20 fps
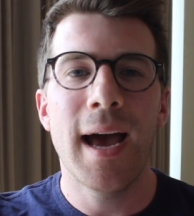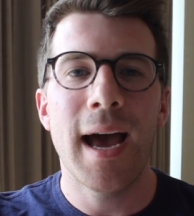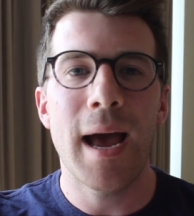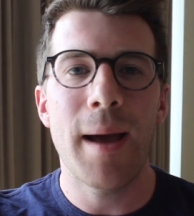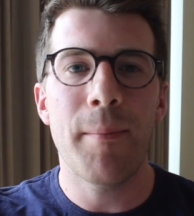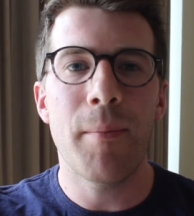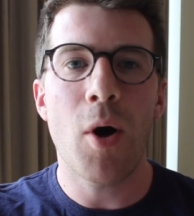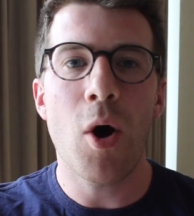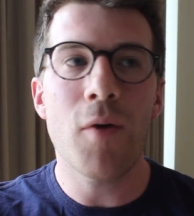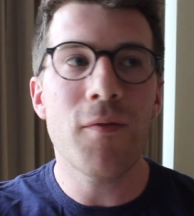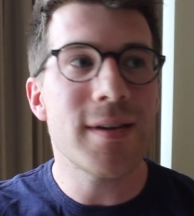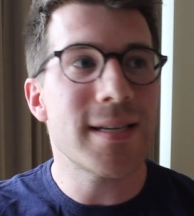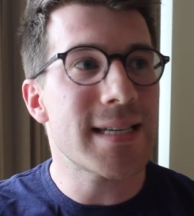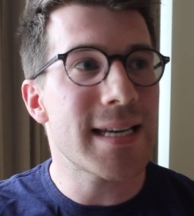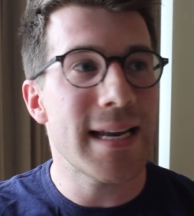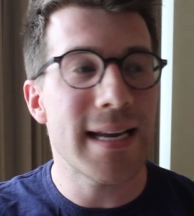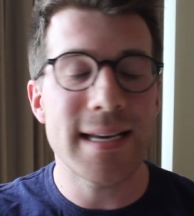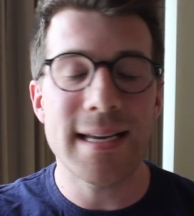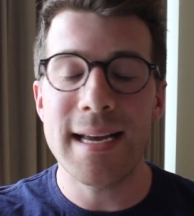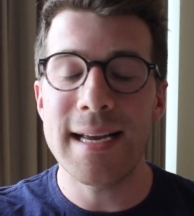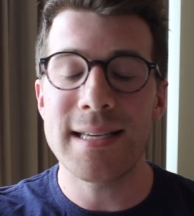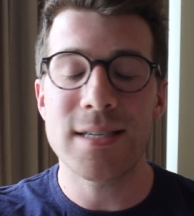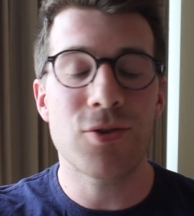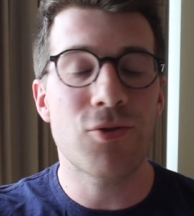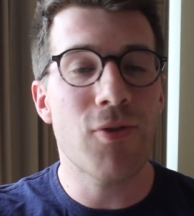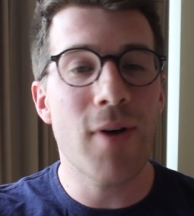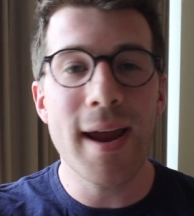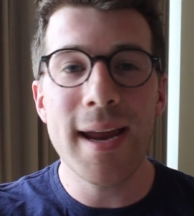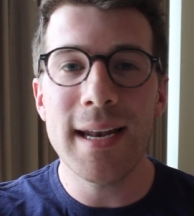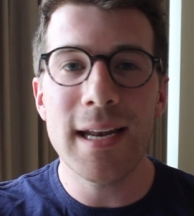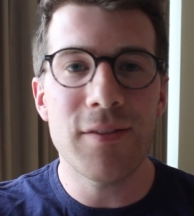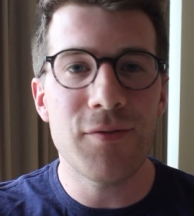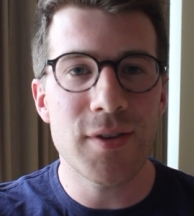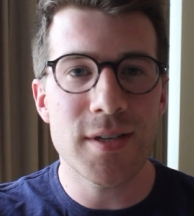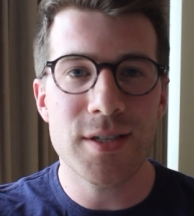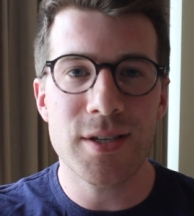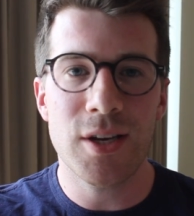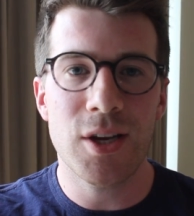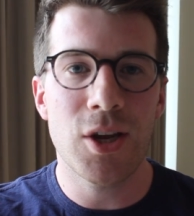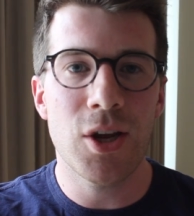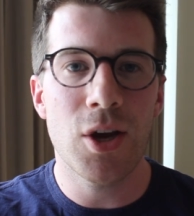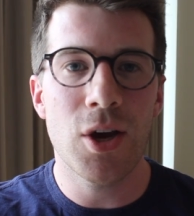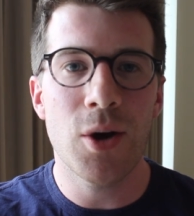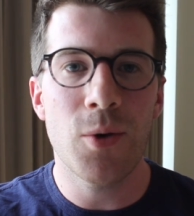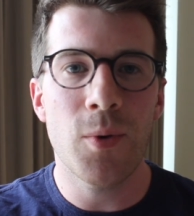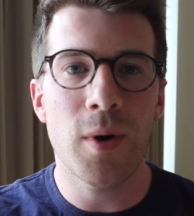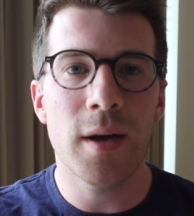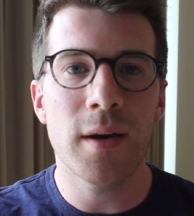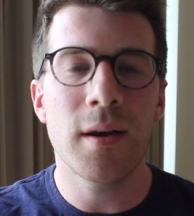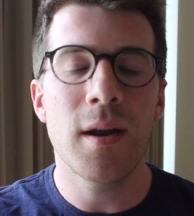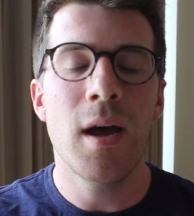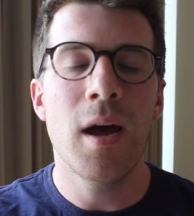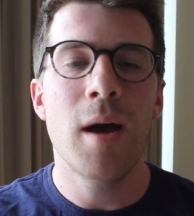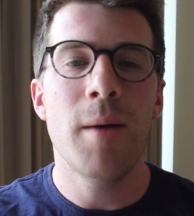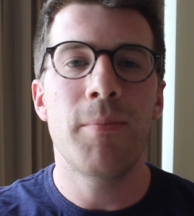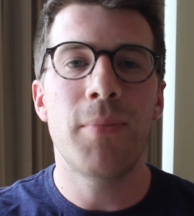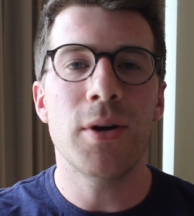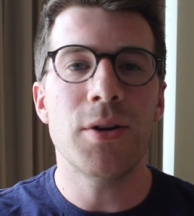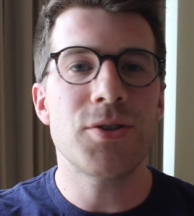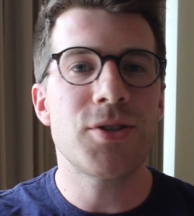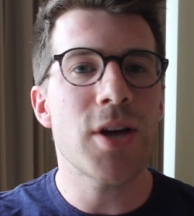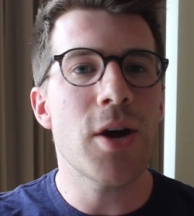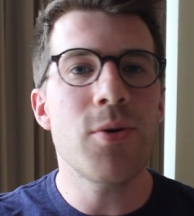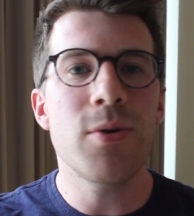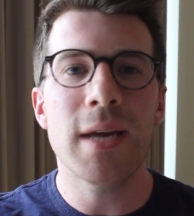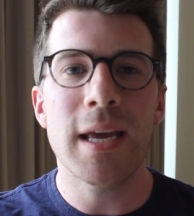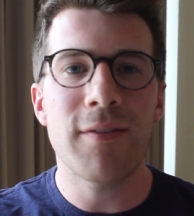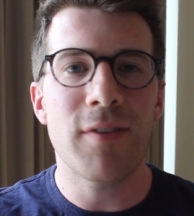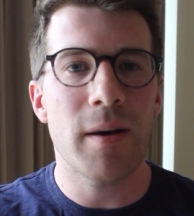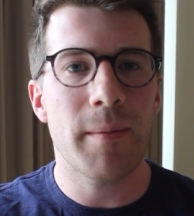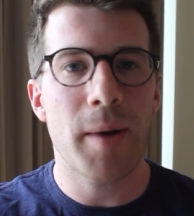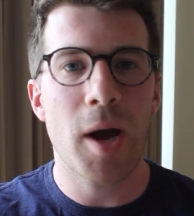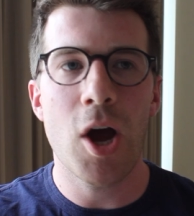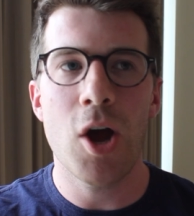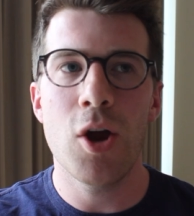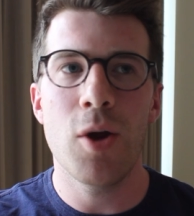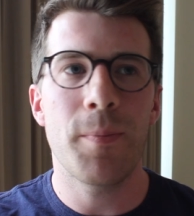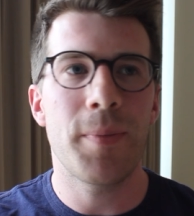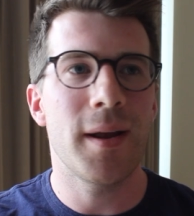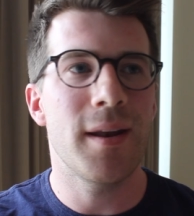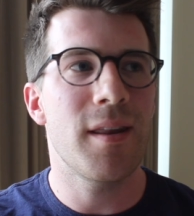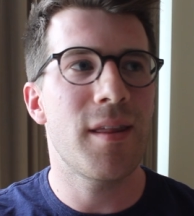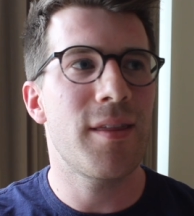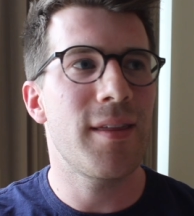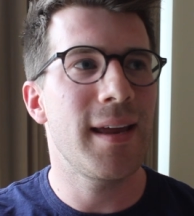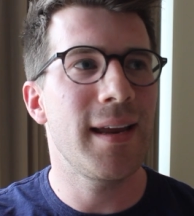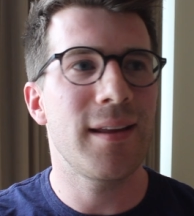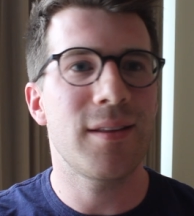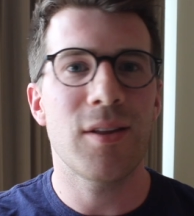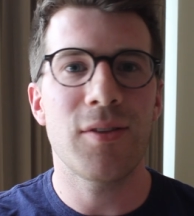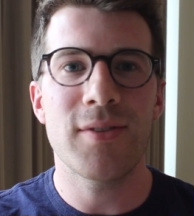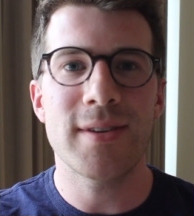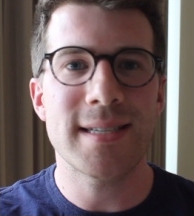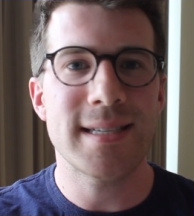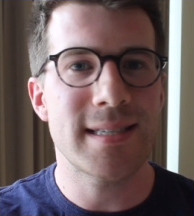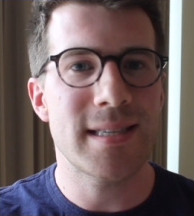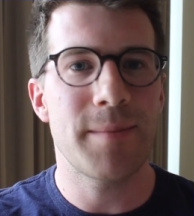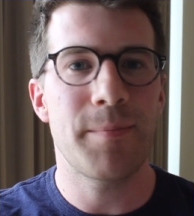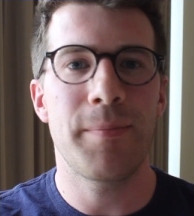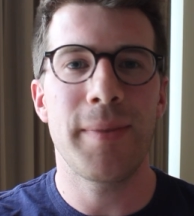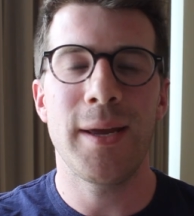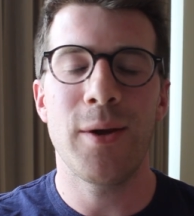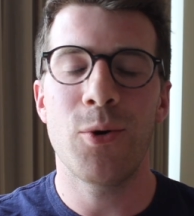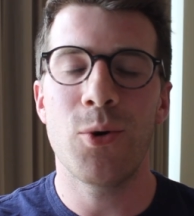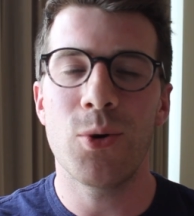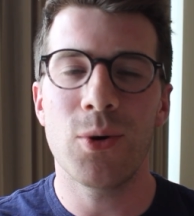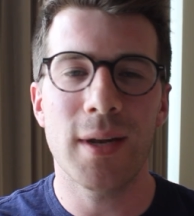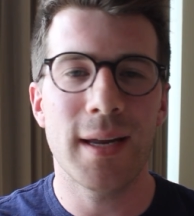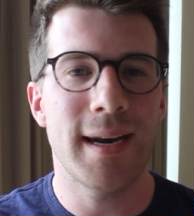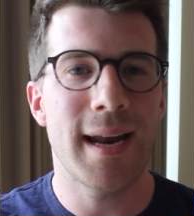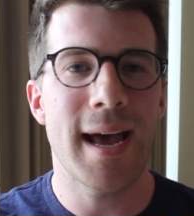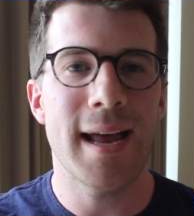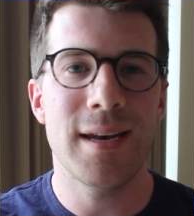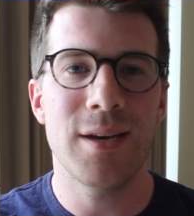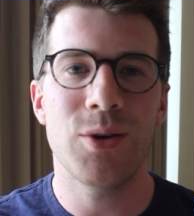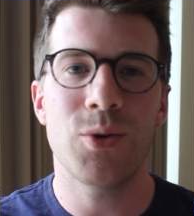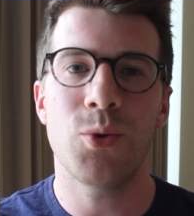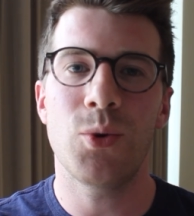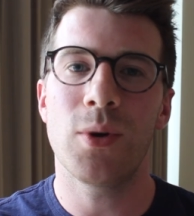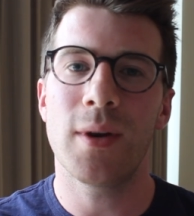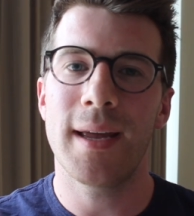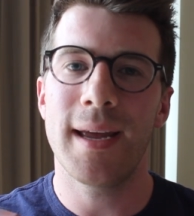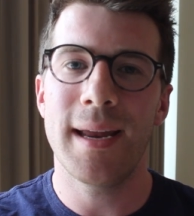Obviously, it's great if you secure one, but don't give up hope and think that this is the be-all and end-all.